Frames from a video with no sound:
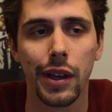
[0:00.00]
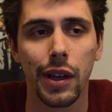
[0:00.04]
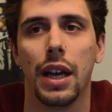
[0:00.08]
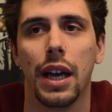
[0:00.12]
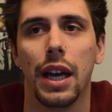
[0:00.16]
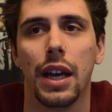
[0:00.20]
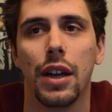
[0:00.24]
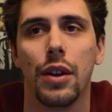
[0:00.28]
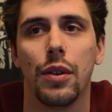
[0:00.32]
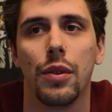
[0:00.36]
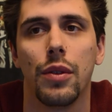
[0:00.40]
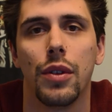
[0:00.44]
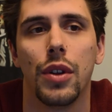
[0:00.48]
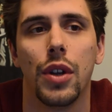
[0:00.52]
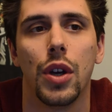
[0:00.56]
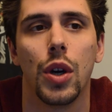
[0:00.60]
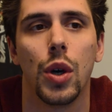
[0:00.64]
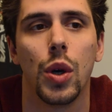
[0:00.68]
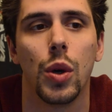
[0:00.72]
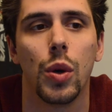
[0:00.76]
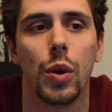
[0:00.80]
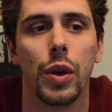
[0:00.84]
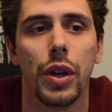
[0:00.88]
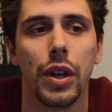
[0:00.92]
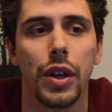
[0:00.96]
I don't
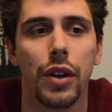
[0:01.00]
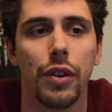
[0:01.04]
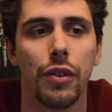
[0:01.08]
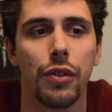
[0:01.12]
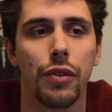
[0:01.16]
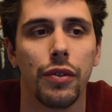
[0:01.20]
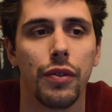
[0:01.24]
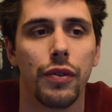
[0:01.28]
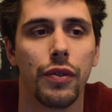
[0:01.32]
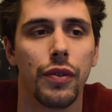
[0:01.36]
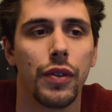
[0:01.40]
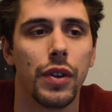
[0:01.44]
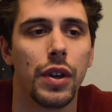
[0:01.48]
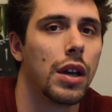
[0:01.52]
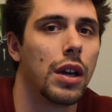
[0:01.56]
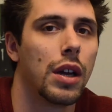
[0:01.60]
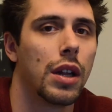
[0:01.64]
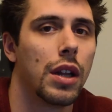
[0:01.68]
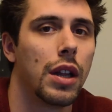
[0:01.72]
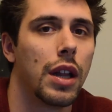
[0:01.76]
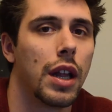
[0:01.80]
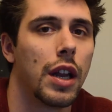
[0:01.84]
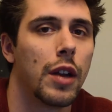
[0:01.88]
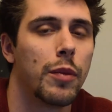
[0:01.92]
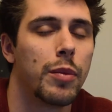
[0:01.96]
know if a
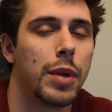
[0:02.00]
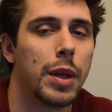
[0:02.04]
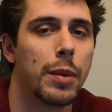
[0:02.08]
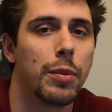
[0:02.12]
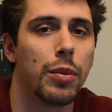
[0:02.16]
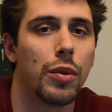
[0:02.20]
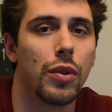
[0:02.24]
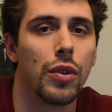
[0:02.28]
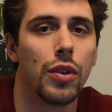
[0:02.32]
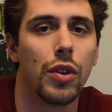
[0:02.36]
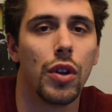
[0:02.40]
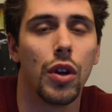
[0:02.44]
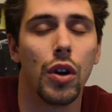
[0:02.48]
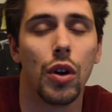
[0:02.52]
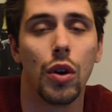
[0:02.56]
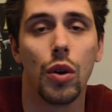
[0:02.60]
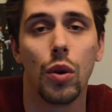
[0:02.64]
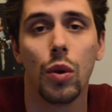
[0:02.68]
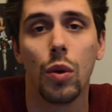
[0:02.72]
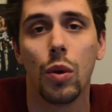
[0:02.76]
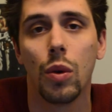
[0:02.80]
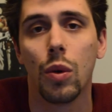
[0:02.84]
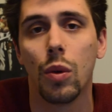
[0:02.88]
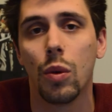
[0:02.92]
lot of people know